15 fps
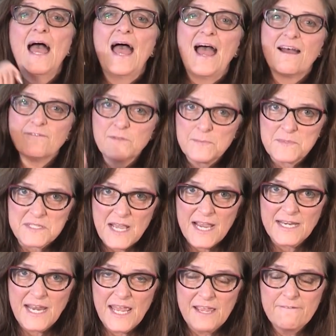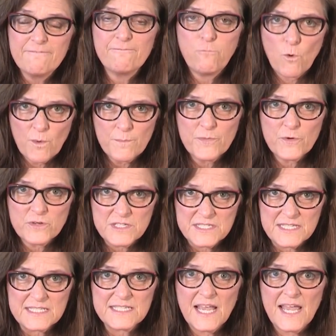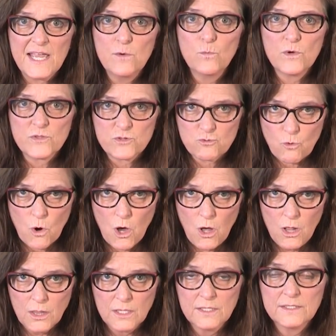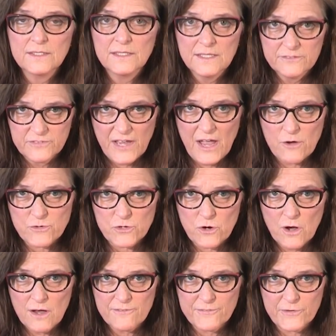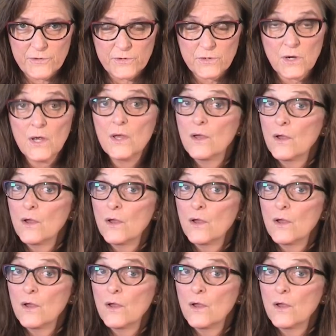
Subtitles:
have them sign a Form 36A withdrawal of counteroffer.